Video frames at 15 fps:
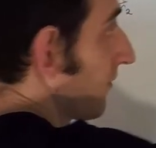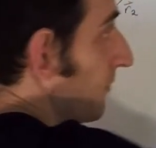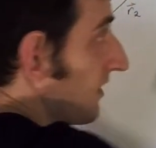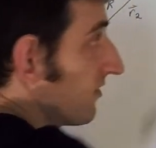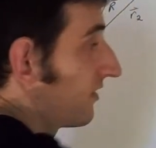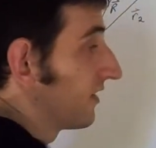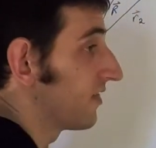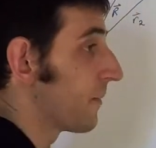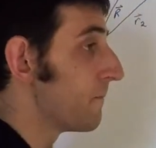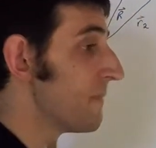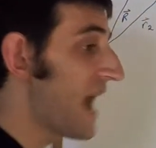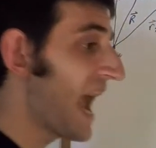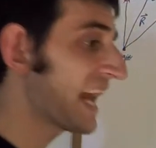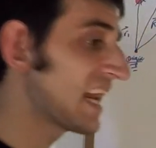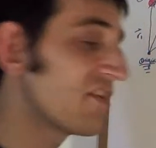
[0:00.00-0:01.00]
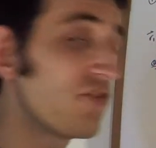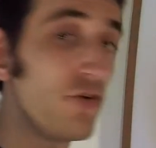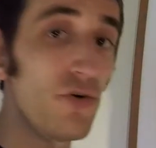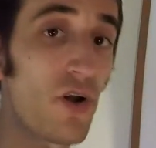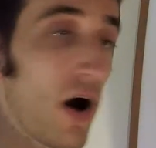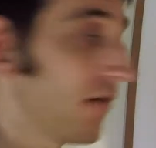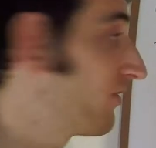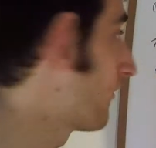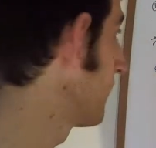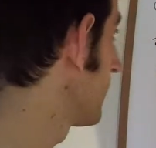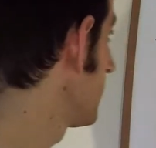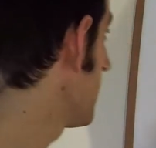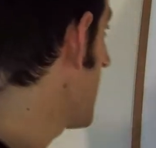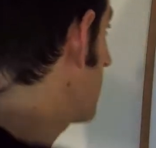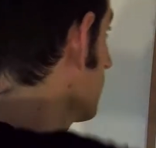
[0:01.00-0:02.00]
basically the magnitude of the
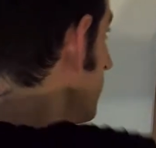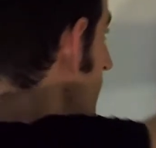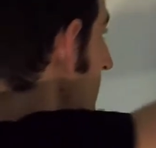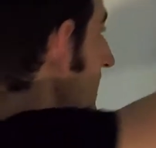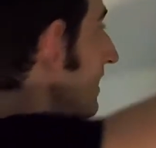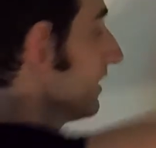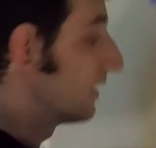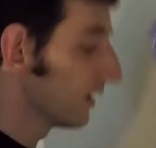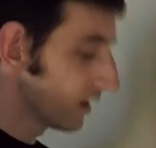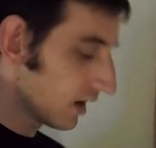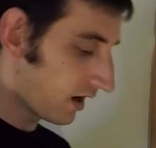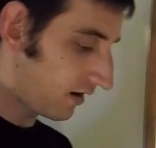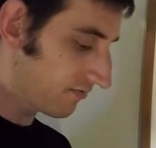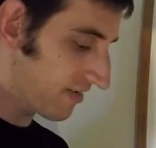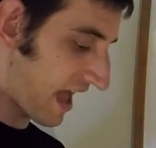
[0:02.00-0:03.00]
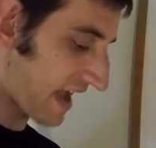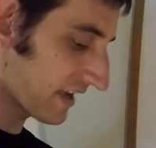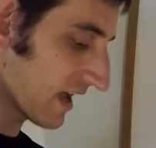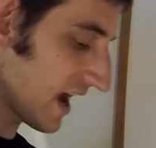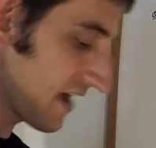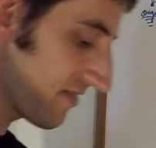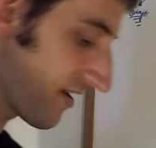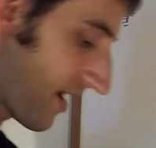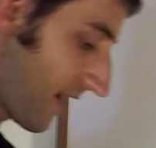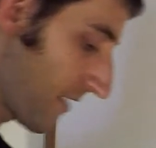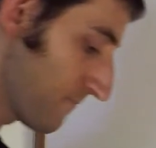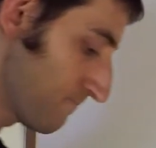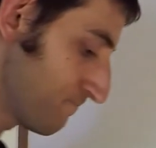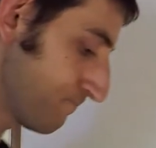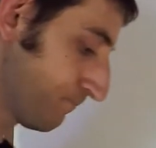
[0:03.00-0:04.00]
velocity of that guy
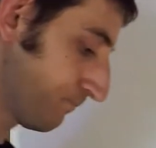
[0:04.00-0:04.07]
there.